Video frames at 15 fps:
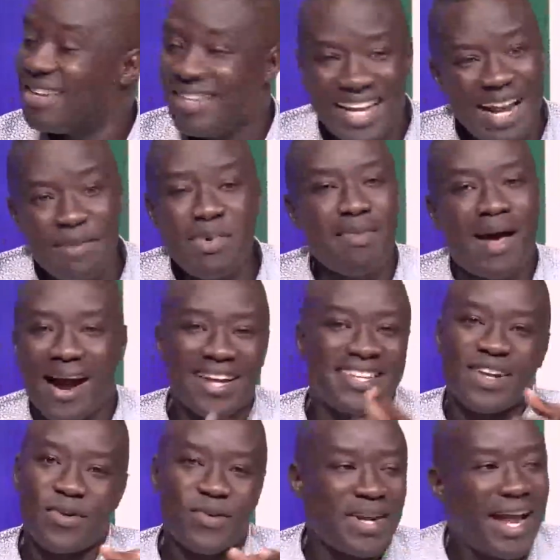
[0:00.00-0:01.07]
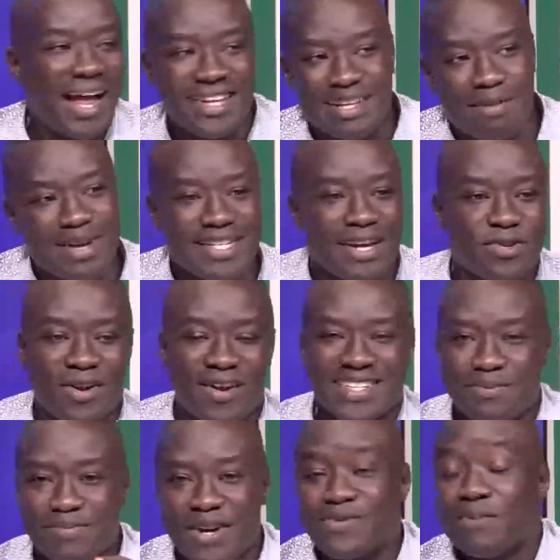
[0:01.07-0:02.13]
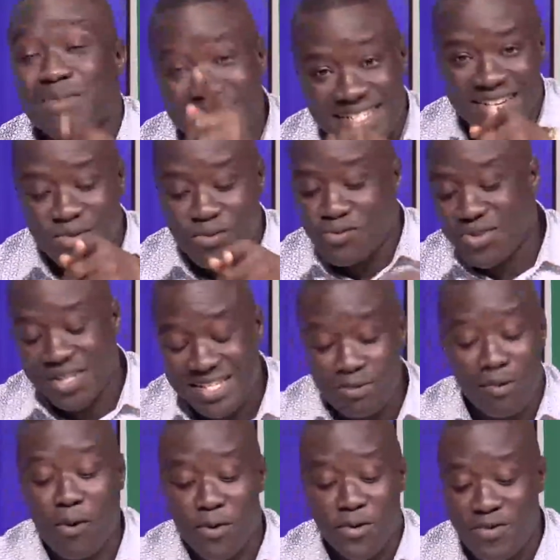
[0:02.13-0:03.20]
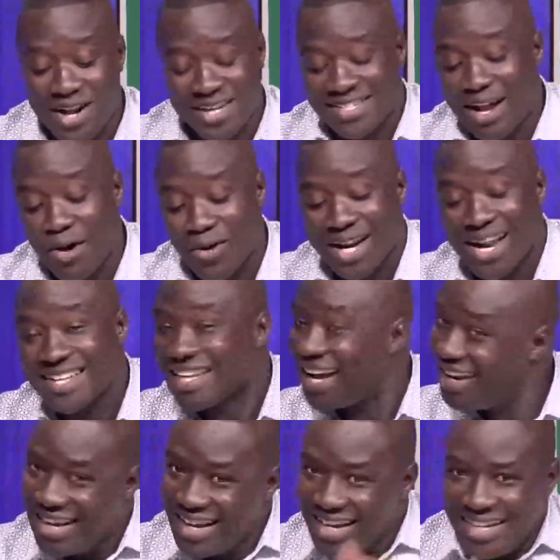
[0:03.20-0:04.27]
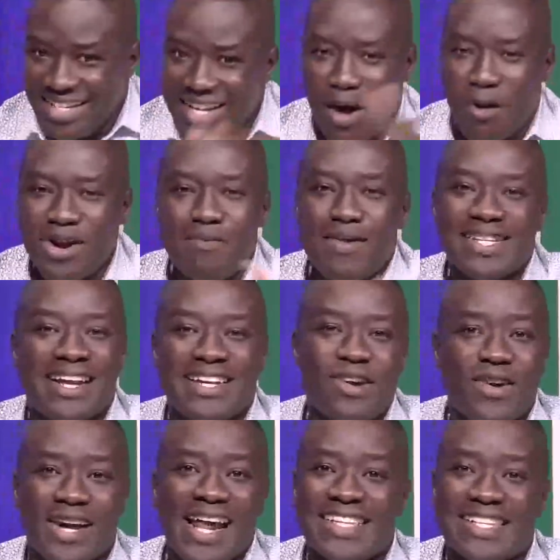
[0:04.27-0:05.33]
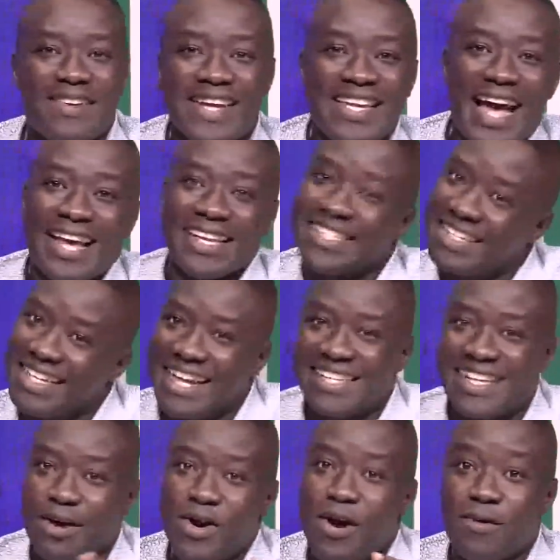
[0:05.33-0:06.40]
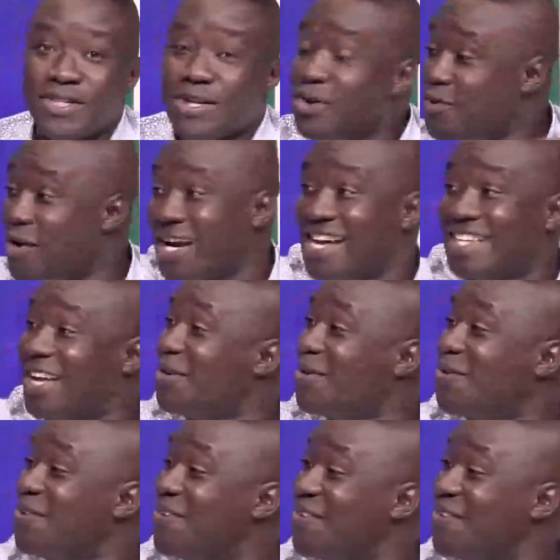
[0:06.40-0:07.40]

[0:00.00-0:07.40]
na bi ma kacha won last time I said to us and before me say just what could national organizer ya woni ma national organizer na just say na say we won say you organizer no